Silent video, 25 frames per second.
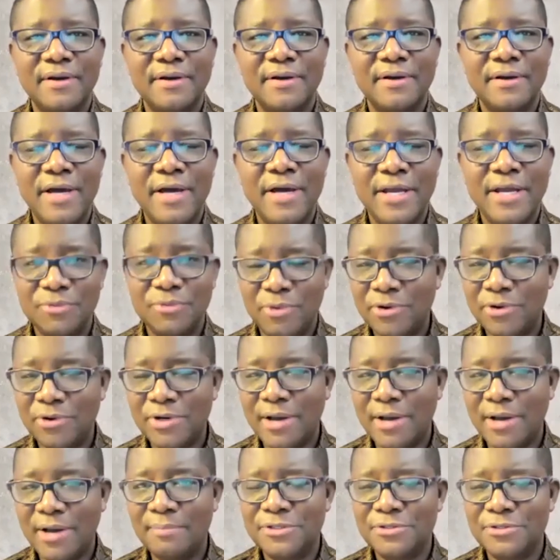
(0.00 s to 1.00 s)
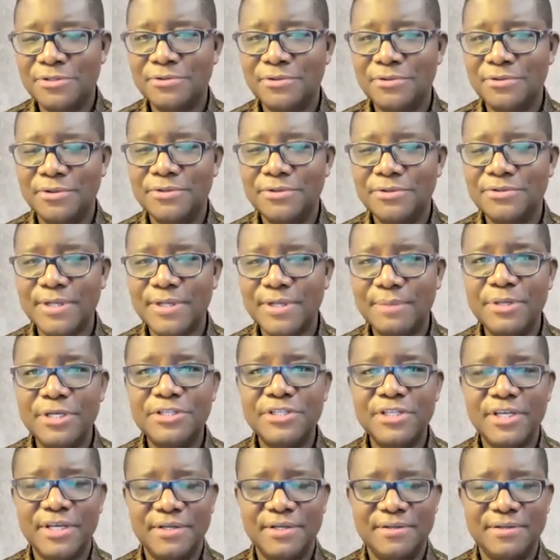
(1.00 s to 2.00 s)
and welcome to
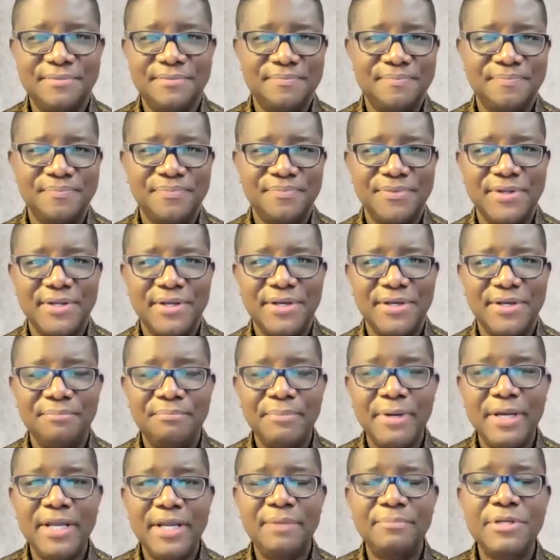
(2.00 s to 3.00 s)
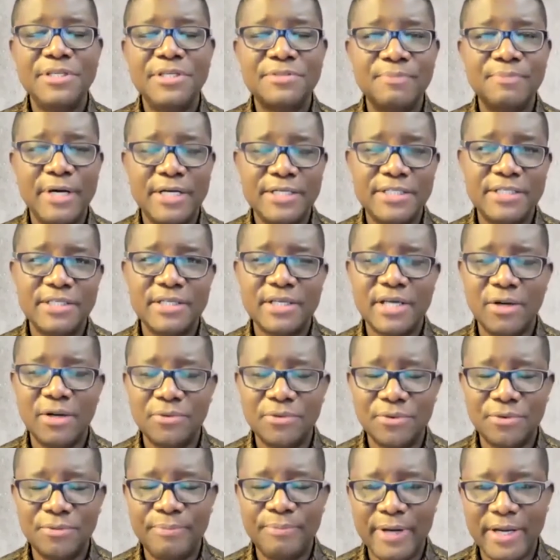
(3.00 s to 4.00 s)
ZAMBITION. My name is Ms
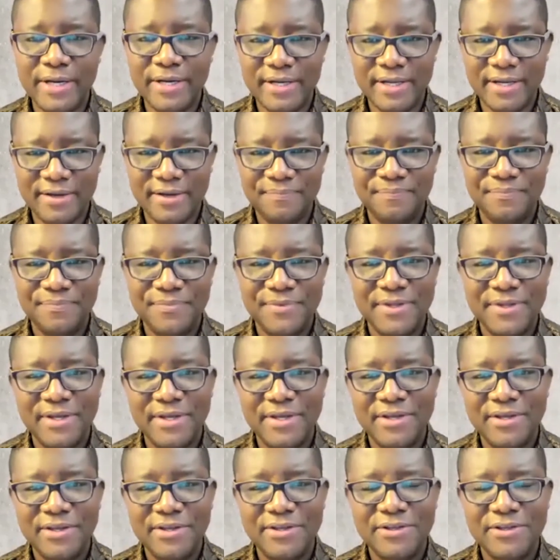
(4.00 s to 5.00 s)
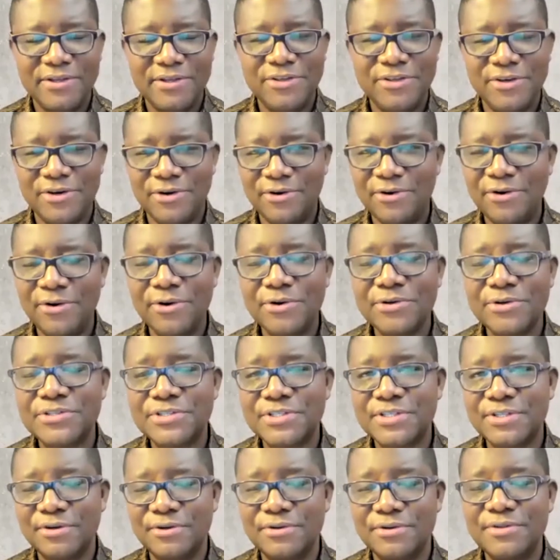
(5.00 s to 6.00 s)
Dolika Banda, your host
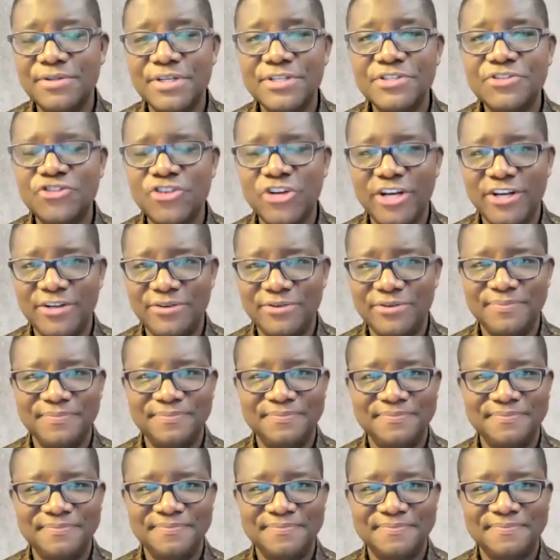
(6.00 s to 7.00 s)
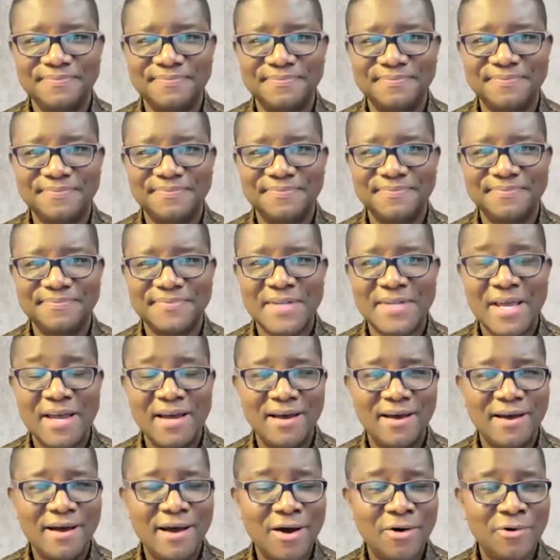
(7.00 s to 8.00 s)
on this channel.
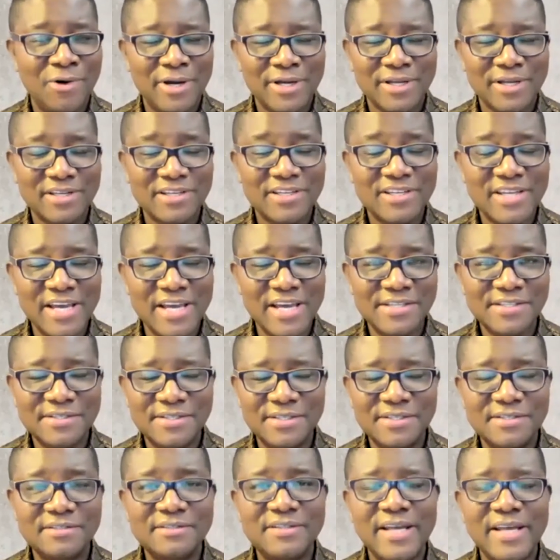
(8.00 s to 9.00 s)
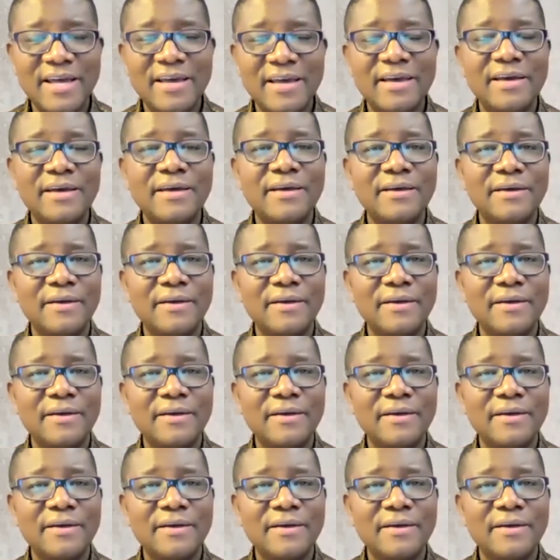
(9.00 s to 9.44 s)
Our guest today